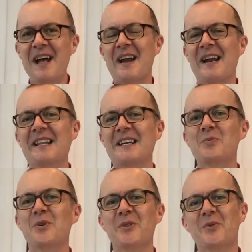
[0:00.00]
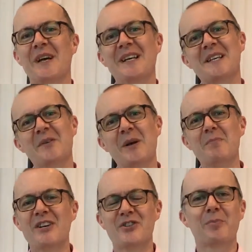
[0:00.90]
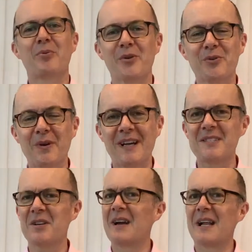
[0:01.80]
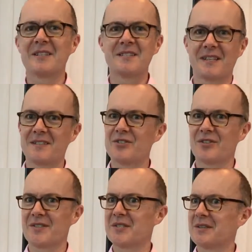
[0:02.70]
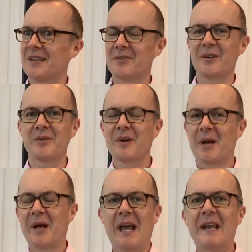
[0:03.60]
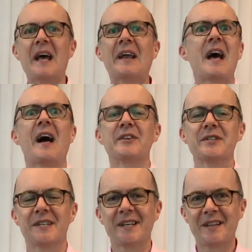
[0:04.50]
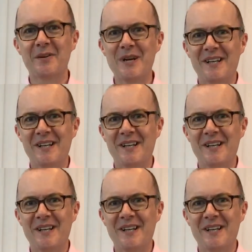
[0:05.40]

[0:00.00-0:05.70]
And I think that's one of the ways that we measure progress, or else it's just, I don't know, an, an oddity that, we,